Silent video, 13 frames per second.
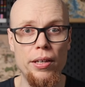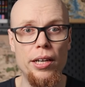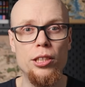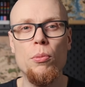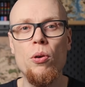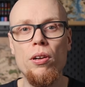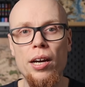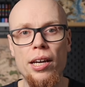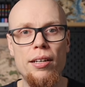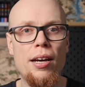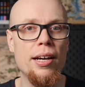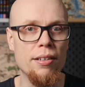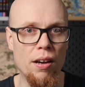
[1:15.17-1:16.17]
It's more like a
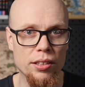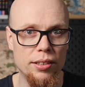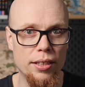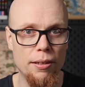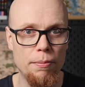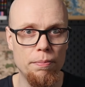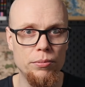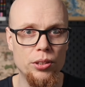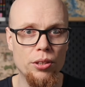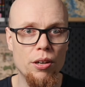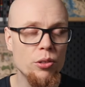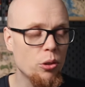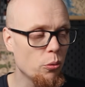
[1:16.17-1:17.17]
diagnostic. You're
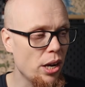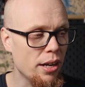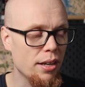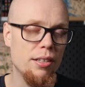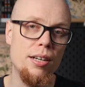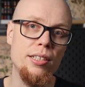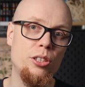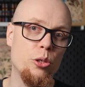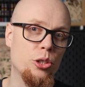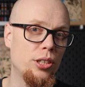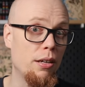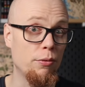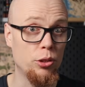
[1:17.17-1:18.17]
going to recognize
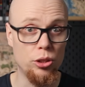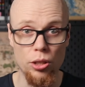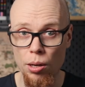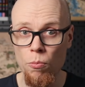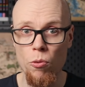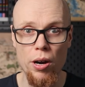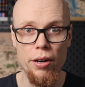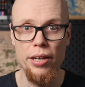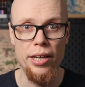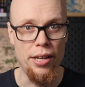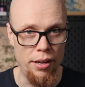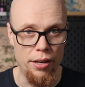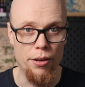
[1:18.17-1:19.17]
yourself somewhere
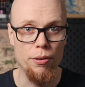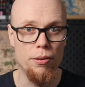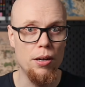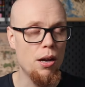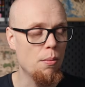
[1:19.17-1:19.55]
in here,